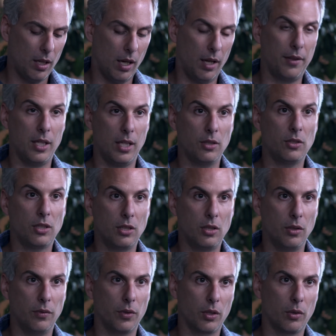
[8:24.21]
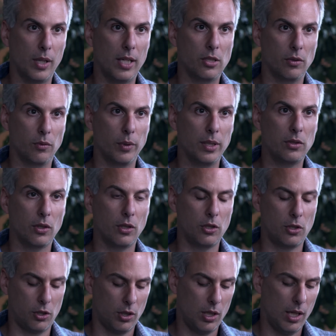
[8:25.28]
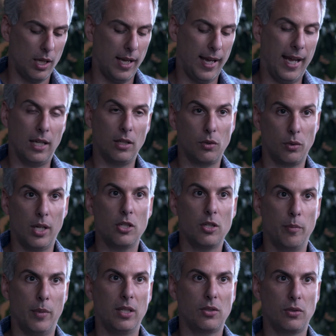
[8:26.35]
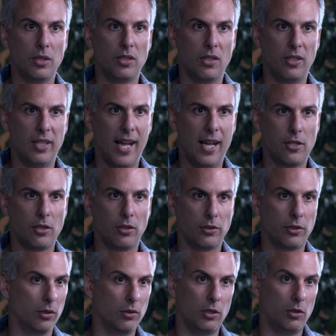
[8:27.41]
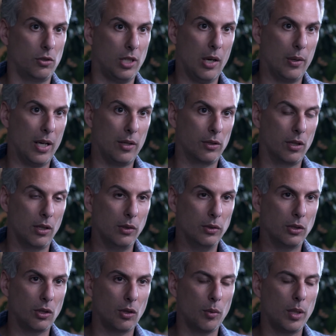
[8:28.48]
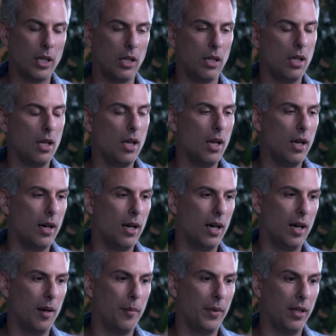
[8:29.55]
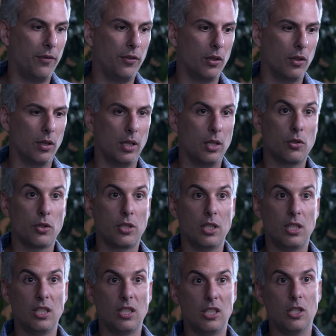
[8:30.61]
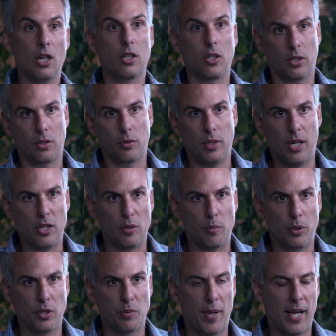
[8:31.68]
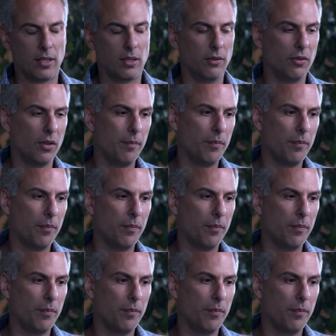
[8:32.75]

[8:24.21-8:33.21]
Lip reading: the Institute for Creation Research, and Creation Ministries International. So just shout out to those 3 if you're interested in a young Earth creation perspective.